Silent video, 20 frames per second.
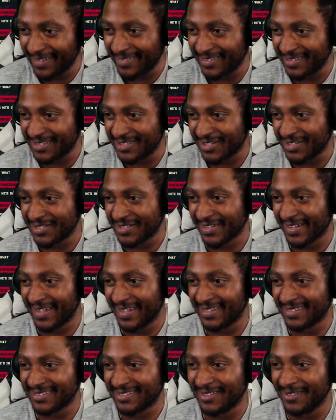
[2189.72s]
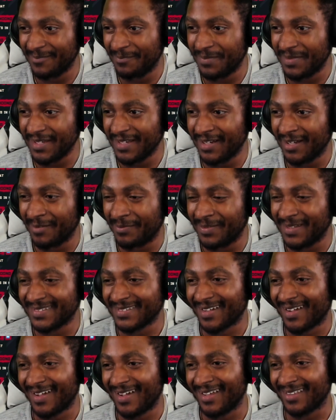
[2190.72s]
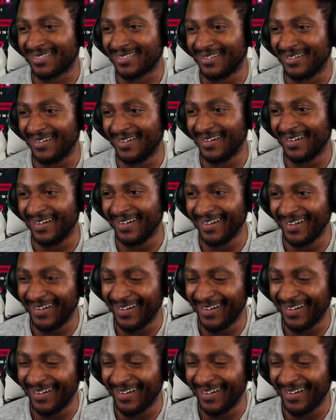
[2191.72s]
and the Jojo has to beat up his author.